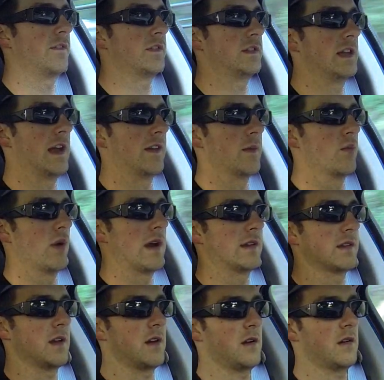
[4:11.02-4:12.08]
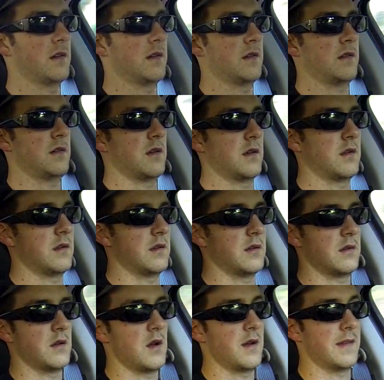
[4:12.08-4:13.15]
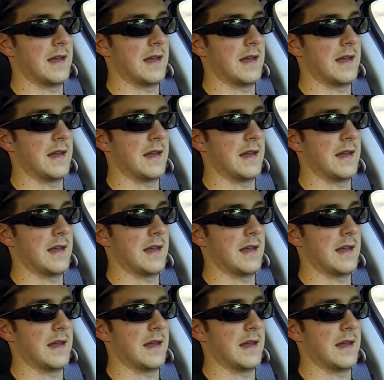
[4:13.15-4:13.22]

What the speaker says: See how the brakes are? Oh,